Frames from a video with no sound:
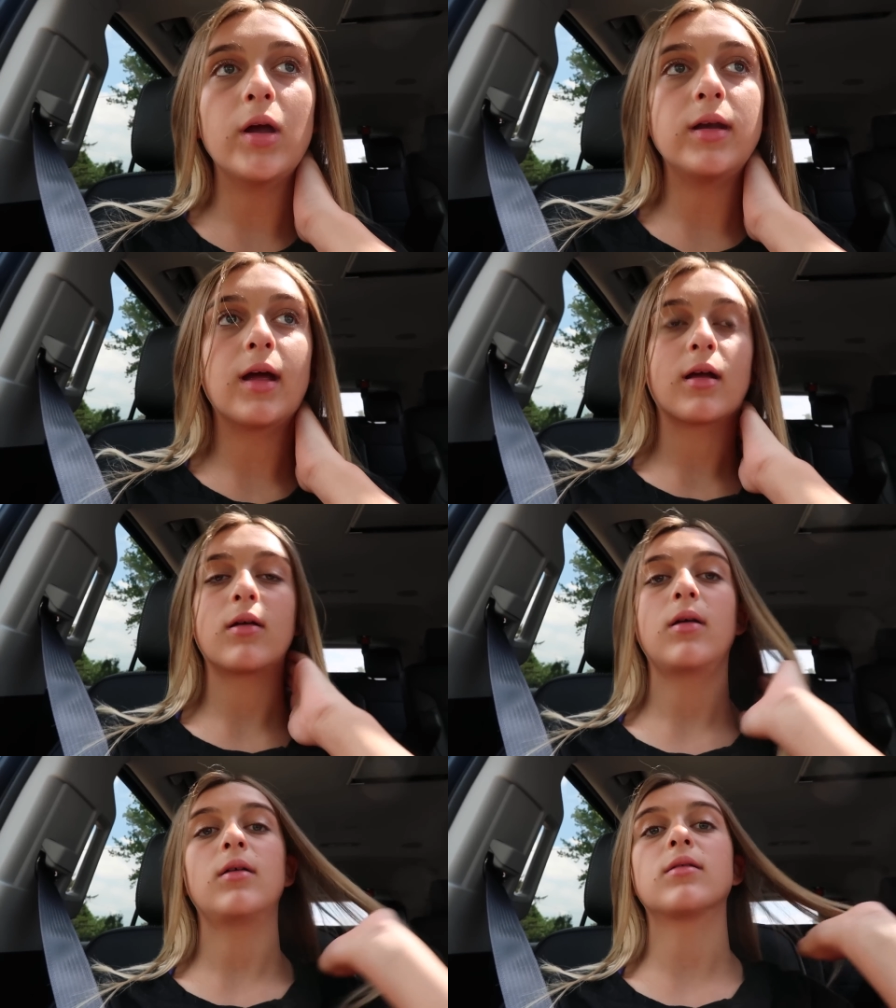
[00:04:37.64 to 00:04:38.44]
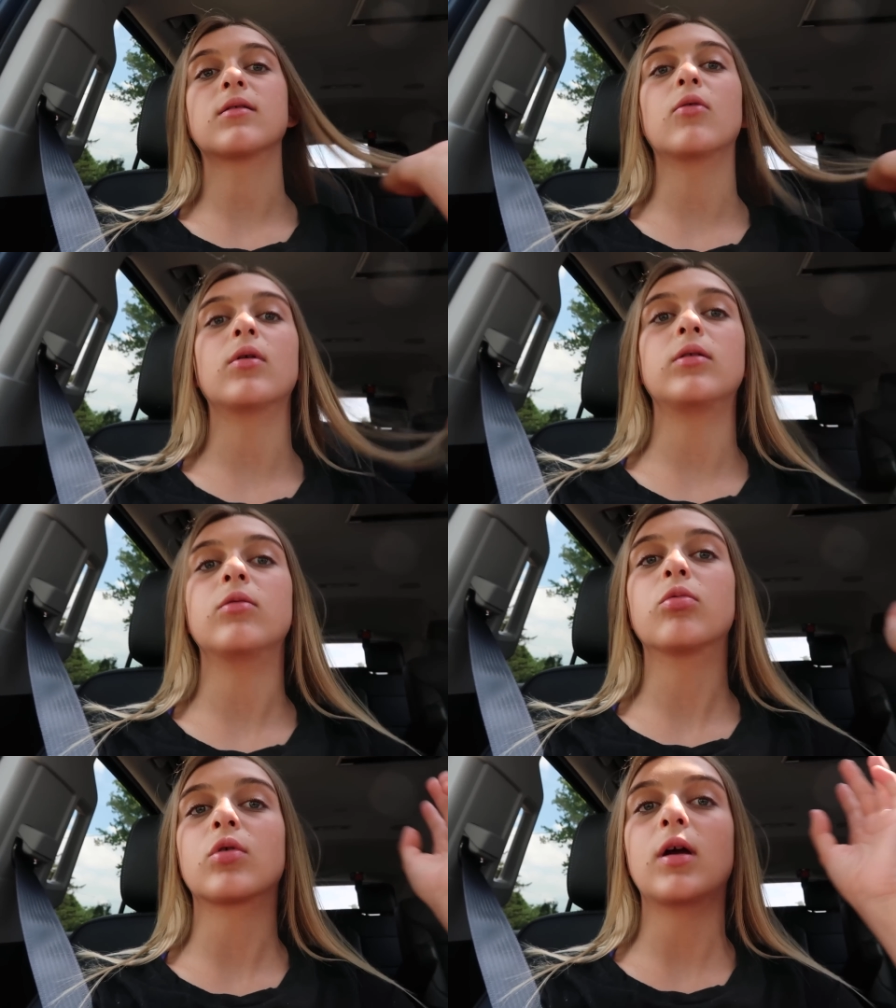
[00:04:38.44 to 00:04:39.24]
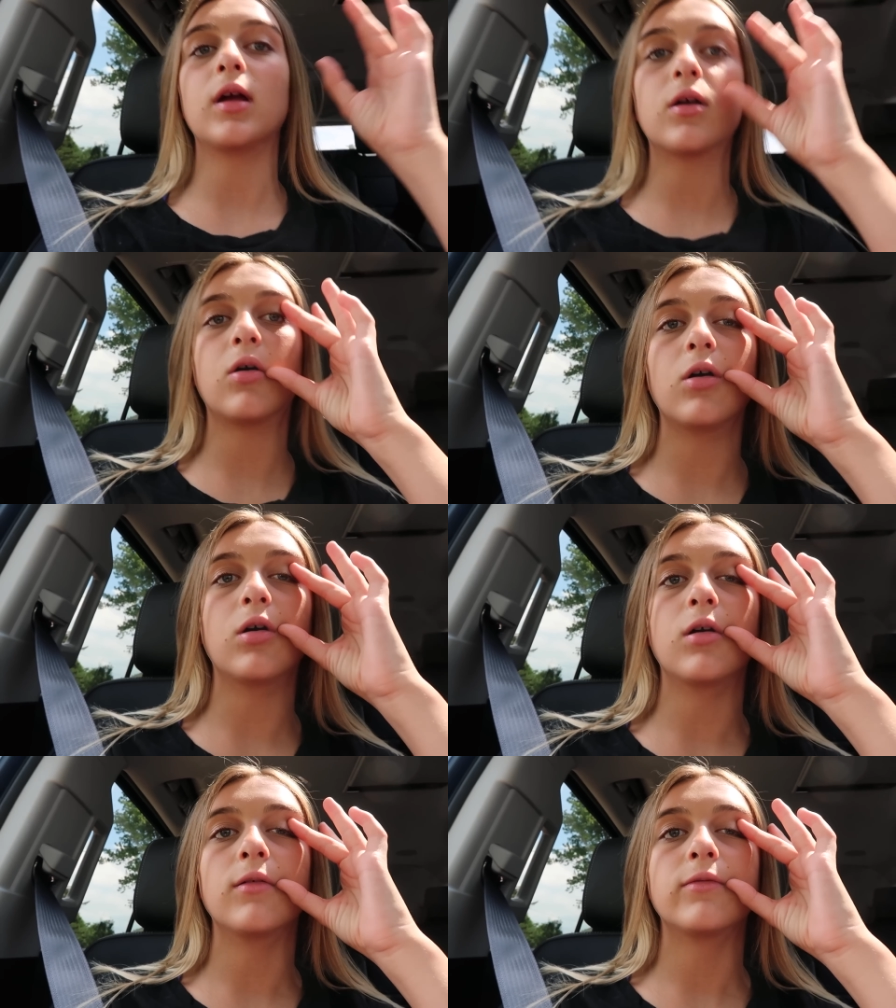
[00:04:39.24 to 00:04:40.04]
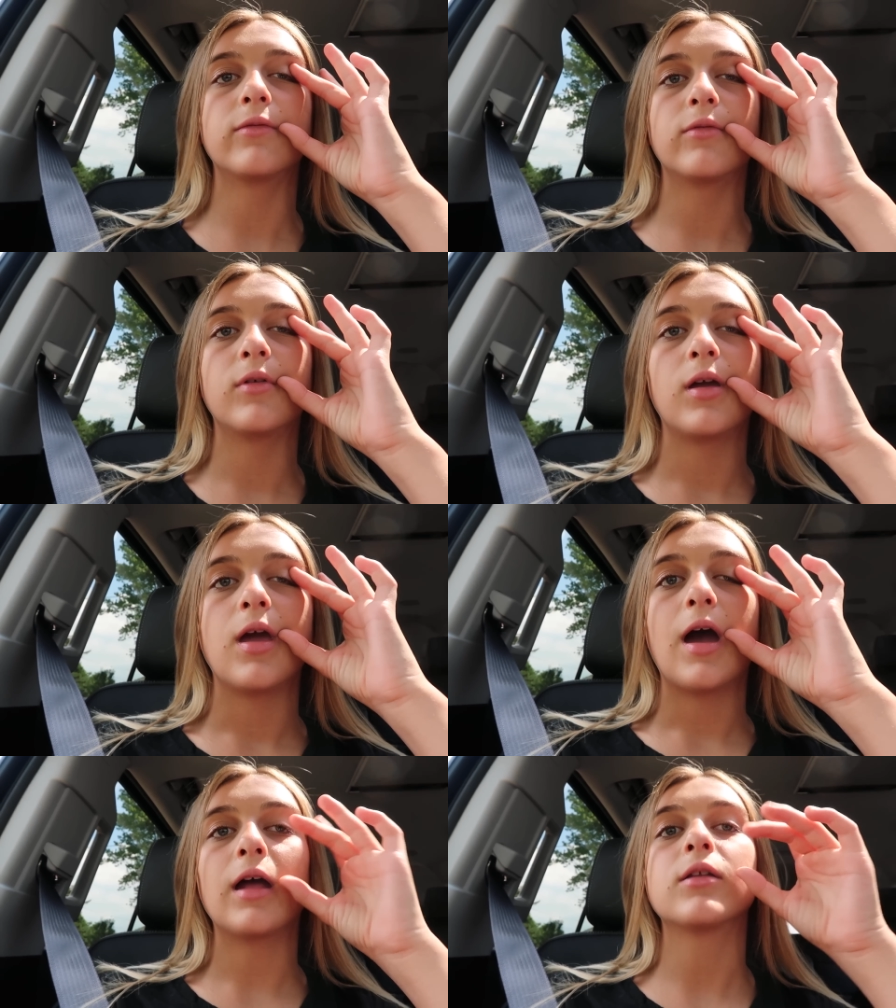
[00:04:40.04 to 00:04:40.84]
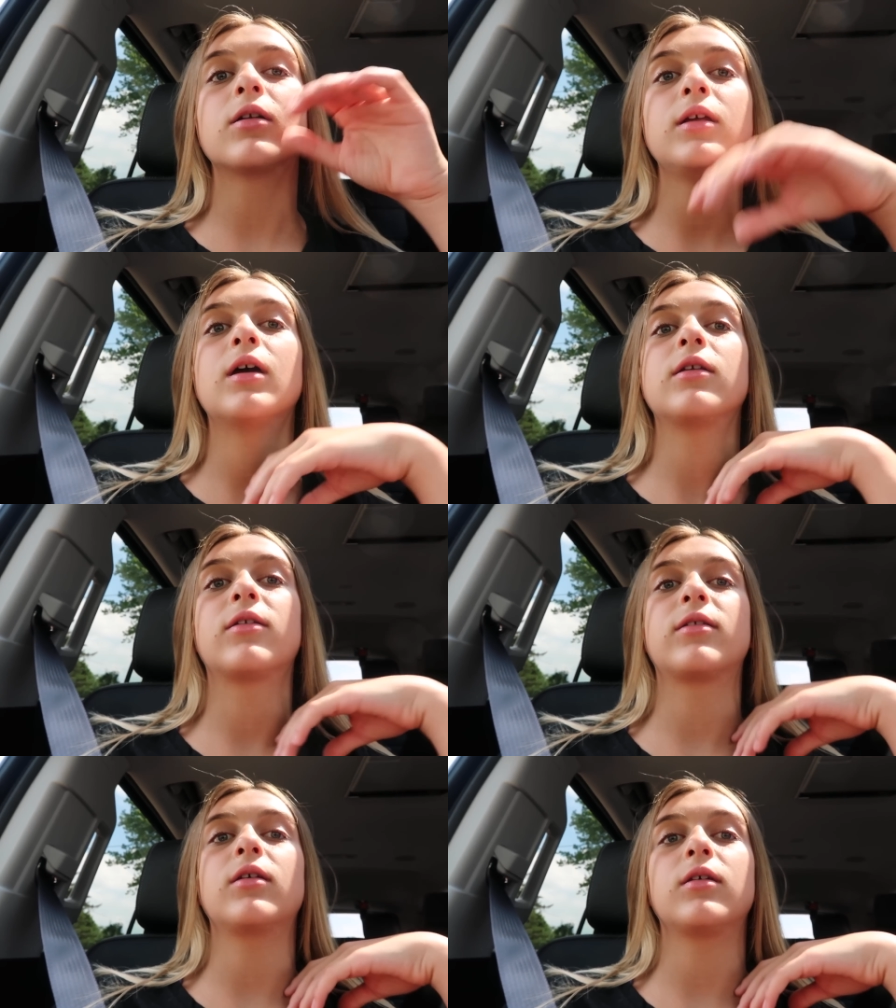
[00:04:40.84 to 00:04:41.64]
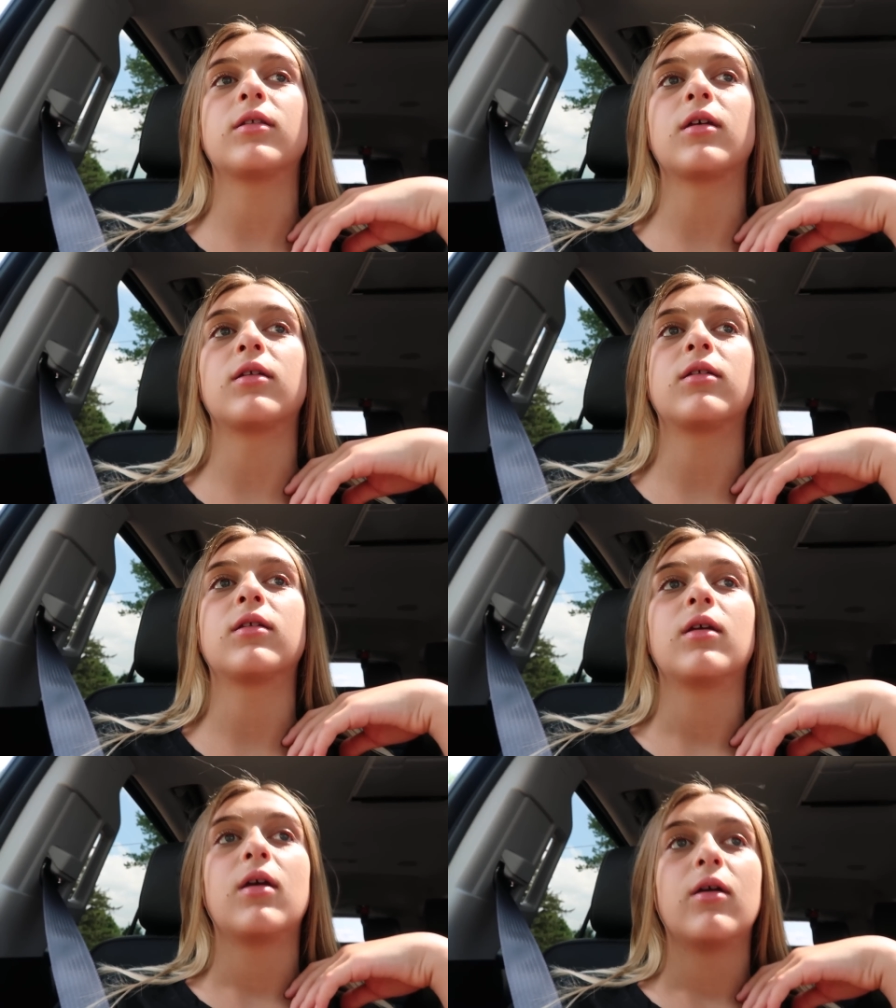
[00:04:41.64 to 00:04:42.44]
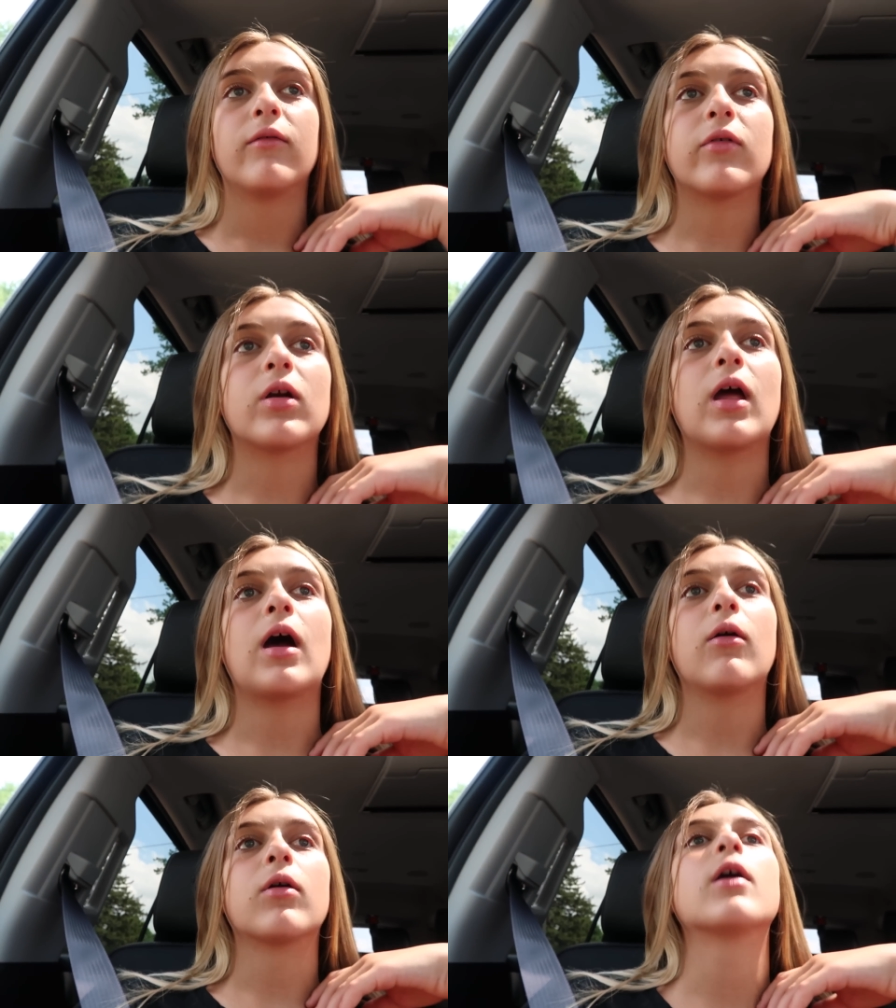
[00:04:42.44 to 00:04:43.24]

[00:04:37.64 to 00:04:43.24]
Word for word: My neck is going to break off. I literally had to sit like this for an hour